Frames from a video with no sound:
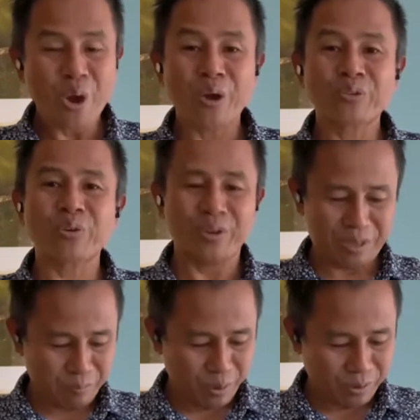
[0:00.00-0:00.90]
Also in
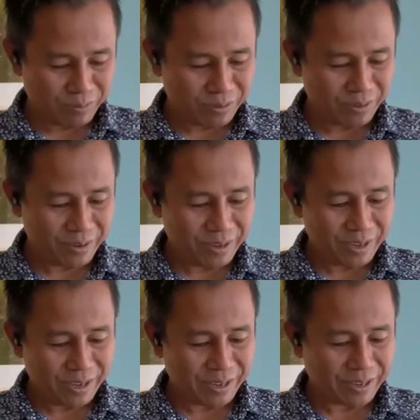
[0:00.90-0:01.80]
the book of
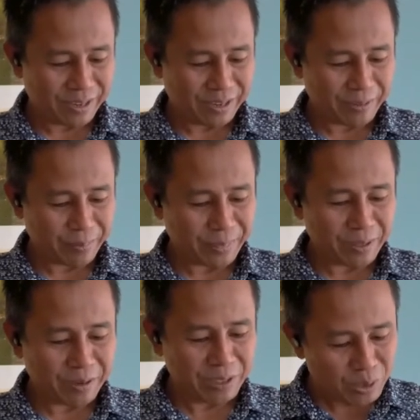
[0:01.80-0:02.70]
uh,
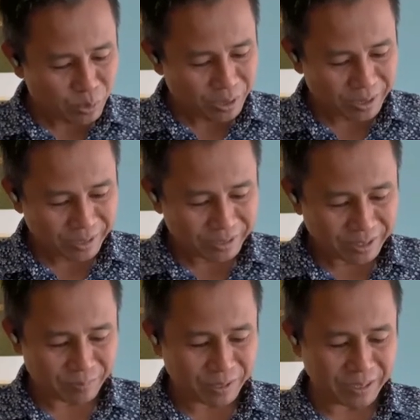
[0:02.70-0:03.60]
Luke
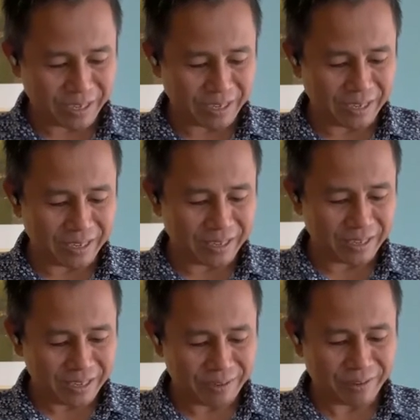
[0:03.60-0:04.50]
chapter nine, uh,
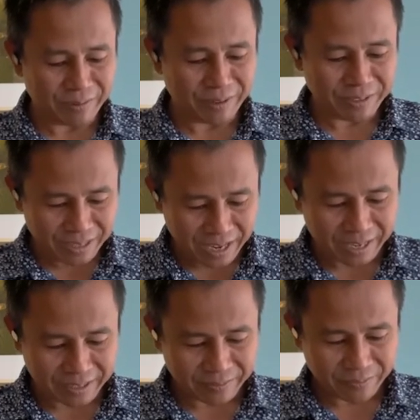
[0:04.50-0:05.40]
eleven verse
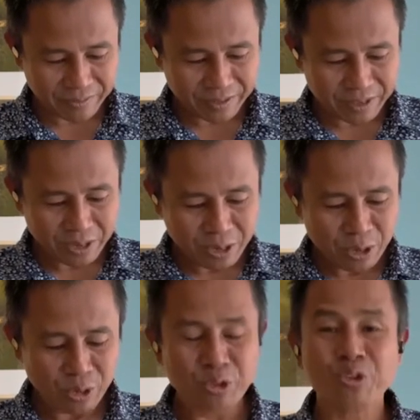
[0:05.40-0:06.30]
nine.
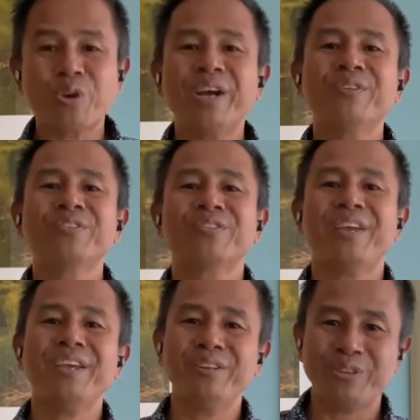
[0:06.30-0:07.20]
So I
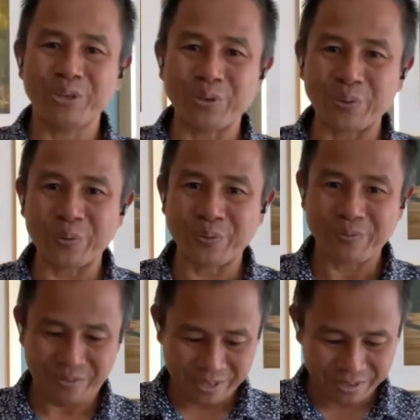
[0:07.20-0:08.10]
say to you,
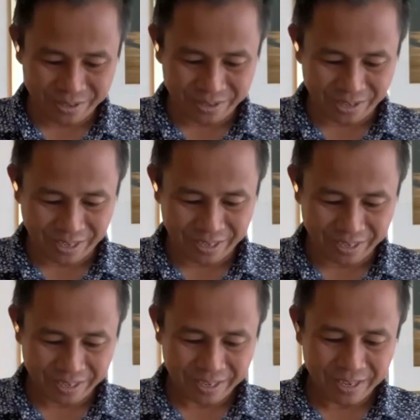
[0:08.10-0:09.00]
Jesus said,
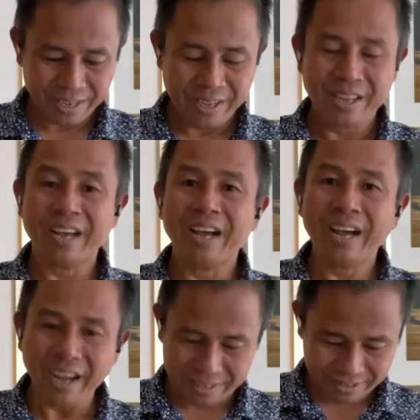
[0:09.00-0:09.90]

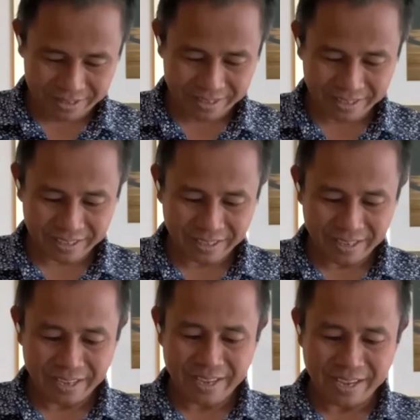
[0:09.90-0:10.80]
ask
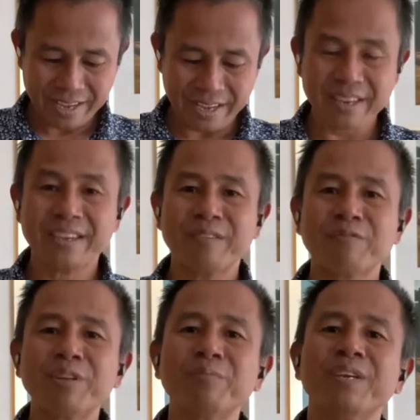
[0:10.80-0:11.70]
and it
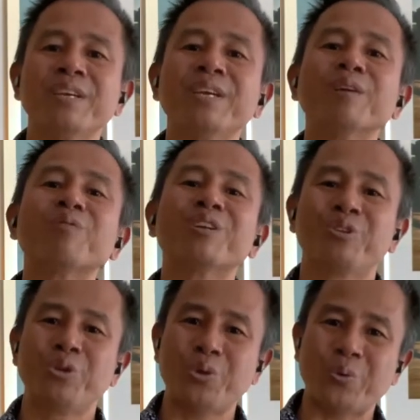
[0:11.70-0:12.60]
will be given
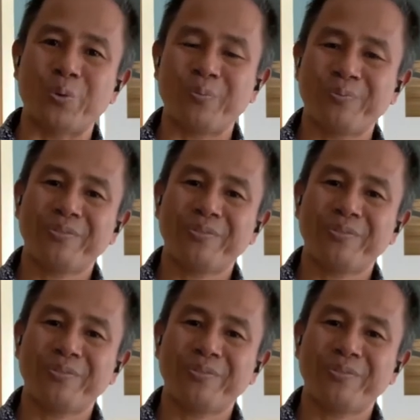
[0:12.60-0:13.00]
to you.